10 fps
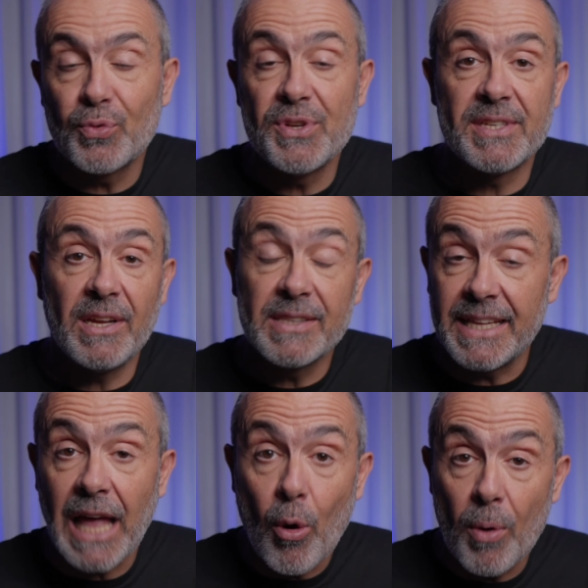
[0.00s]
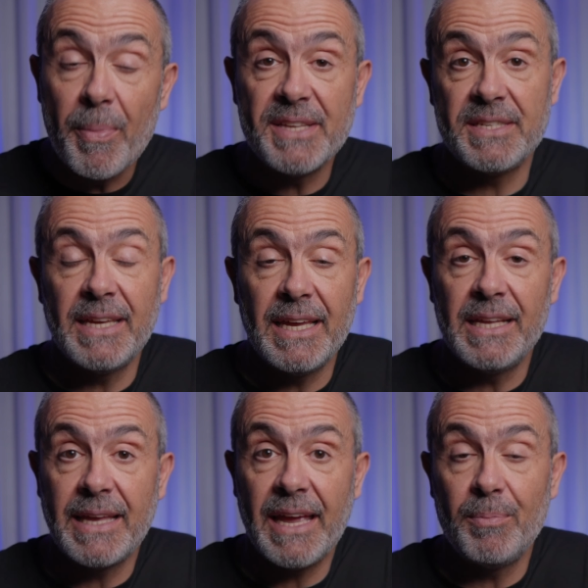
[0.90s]
result and how amazing
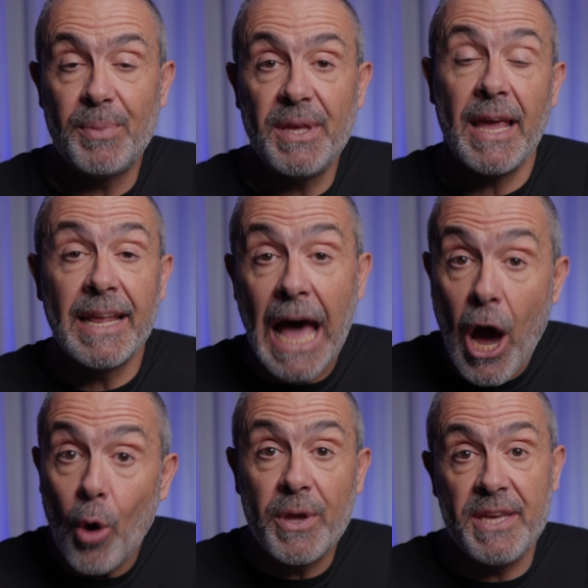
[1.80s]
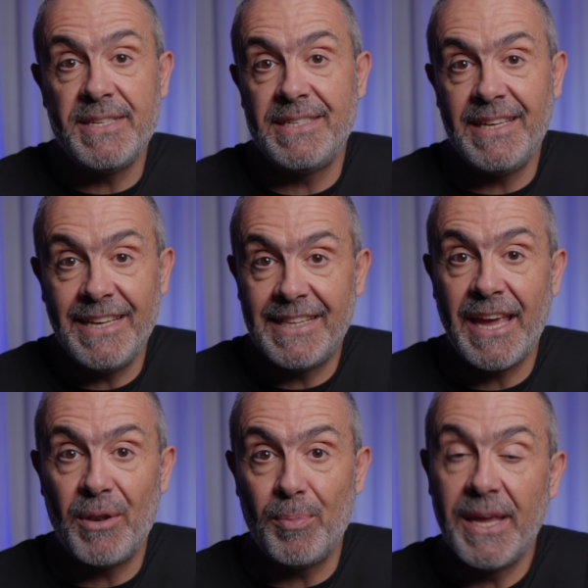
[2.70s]
it can be and how easy it
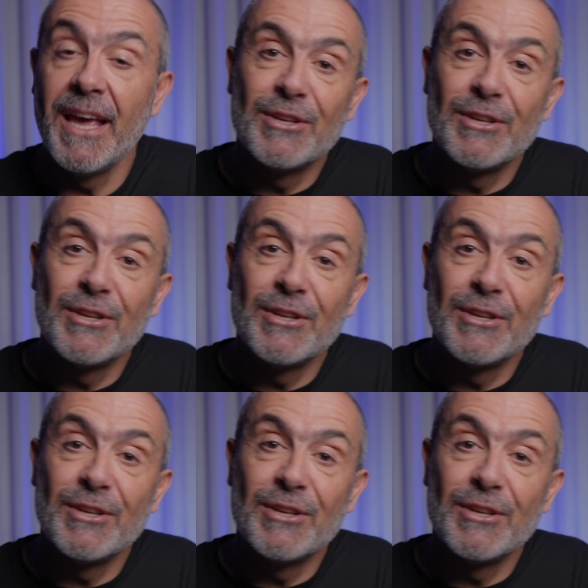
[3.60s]
can be.